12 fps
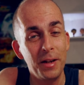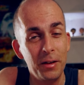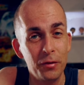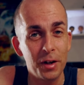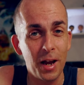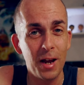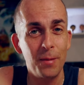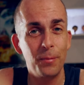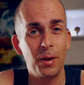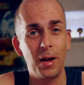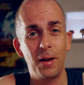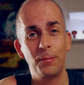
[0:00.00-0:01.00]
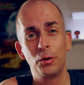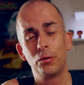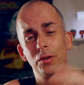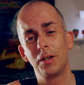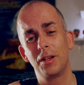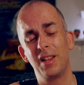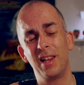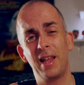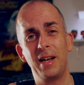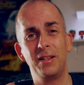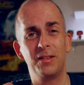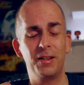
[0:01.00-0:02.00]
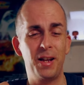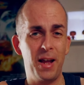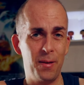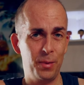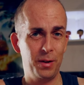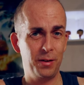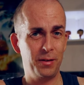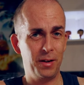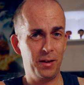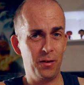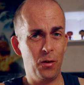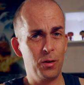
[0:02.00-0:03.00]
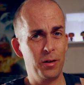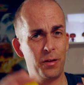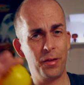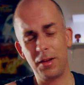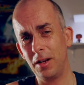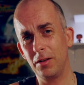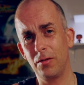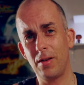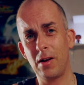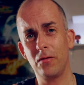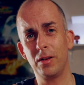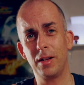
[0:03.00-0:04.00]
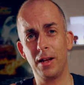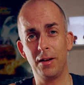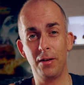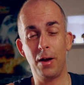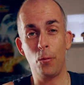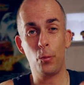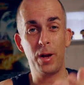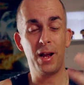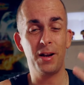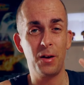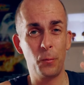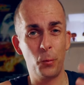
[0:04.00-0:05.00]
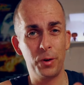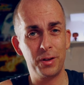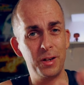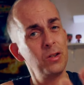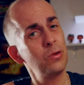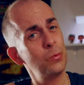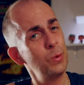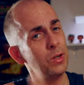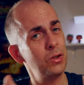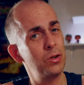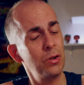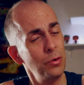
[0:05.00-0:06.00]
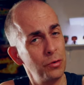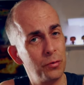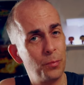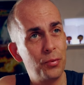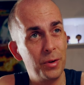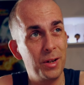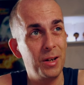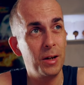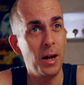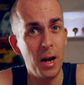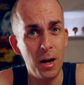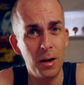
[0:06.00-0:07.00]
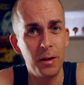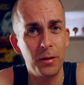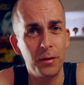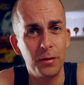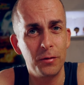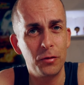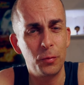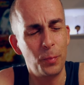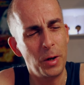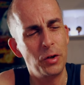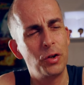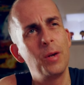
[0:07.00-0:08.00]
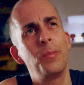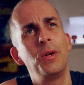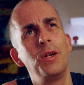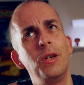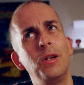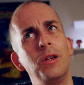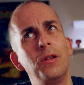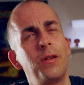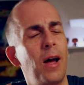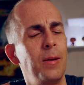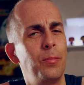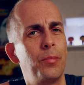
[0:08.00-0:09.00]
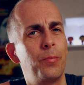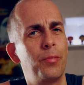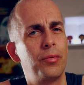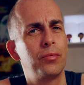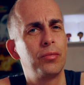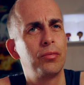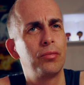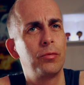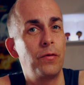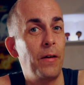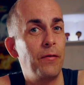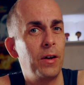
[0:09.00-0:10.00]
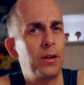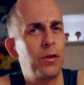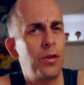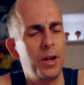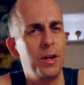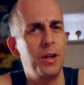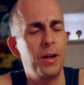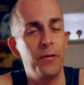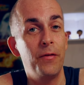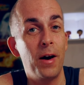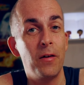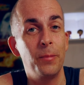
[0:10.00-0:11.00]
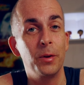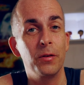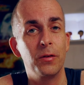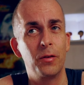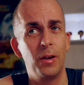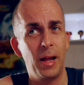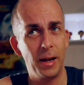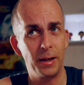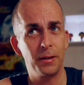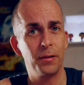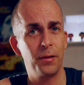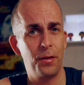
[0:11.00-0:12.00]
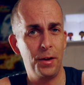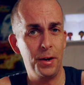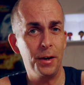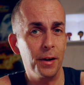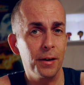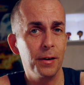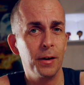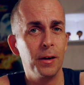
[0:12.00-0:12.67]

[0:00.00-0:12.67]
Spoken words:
into the game using the lights and the ambient and all things around it, and we end up with this, which looks pretty alien spaceshipy type graphic thingy environment like thing.